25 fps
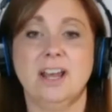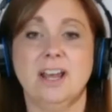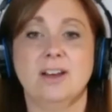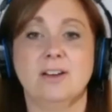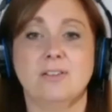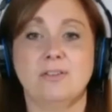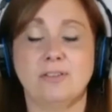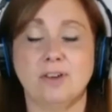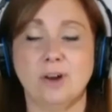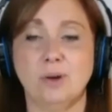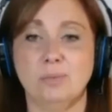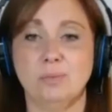
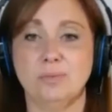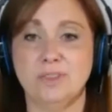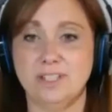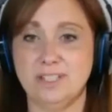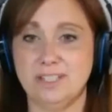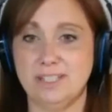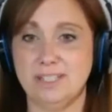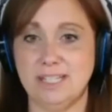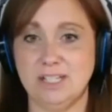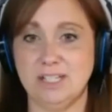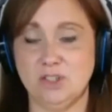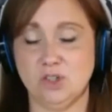from the
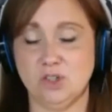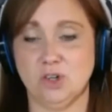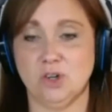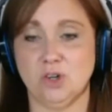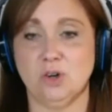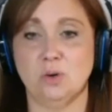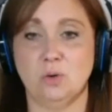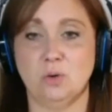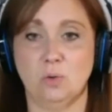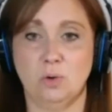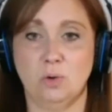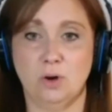teacher
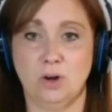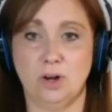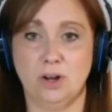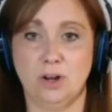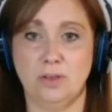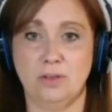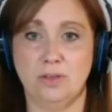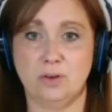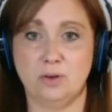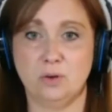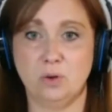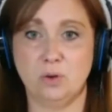or
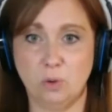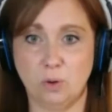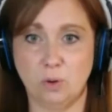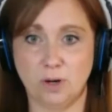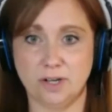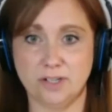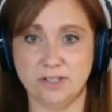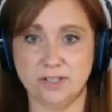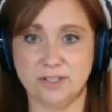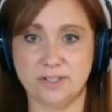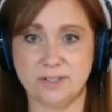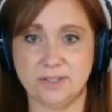the
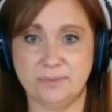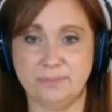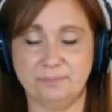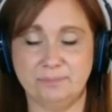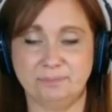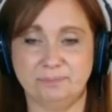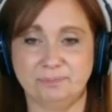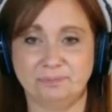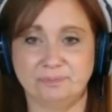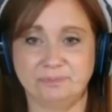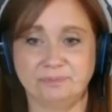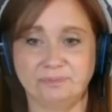course.
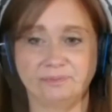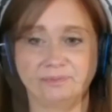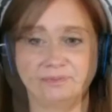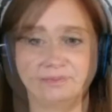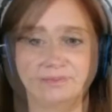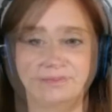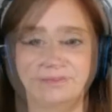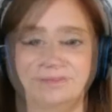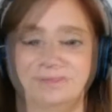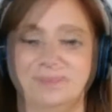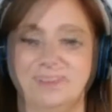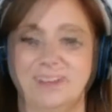
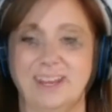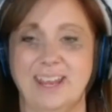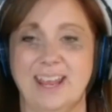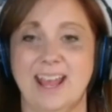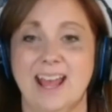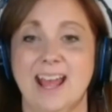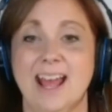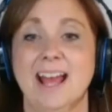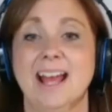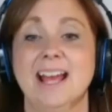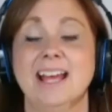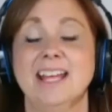
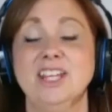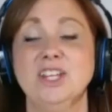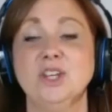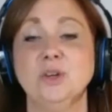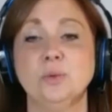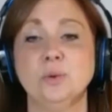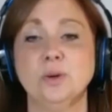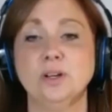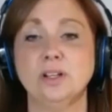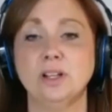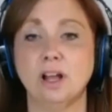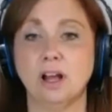You
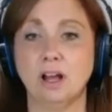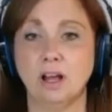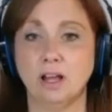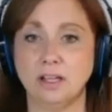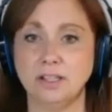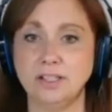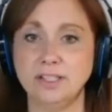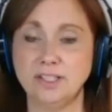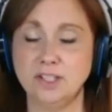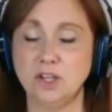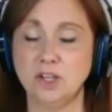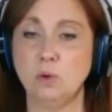will
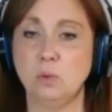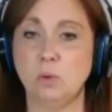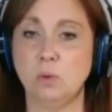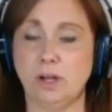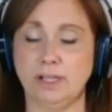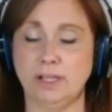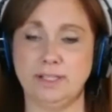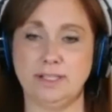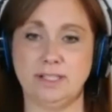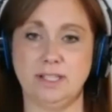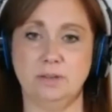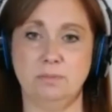also
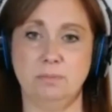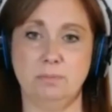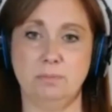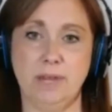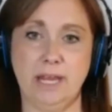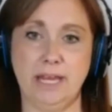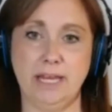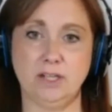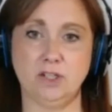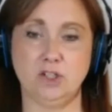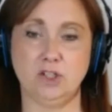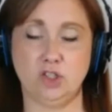want to
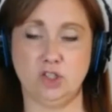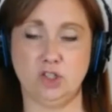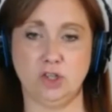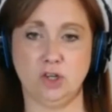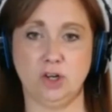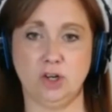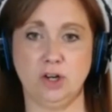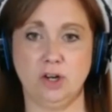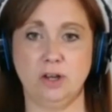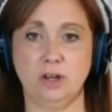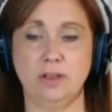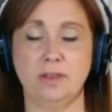make
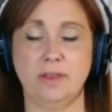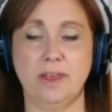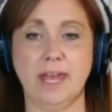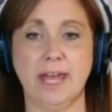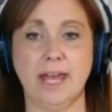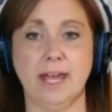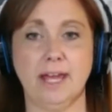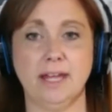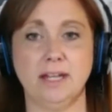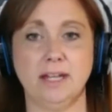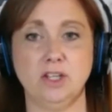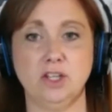sure
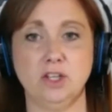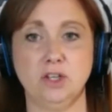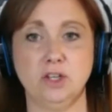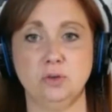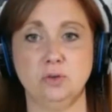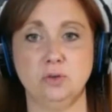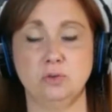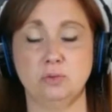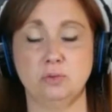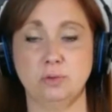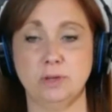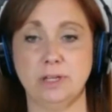that
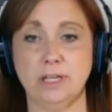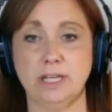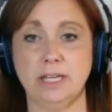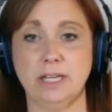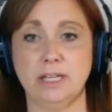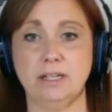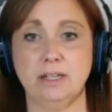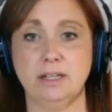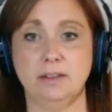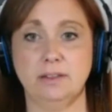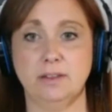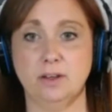you
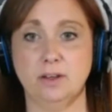read the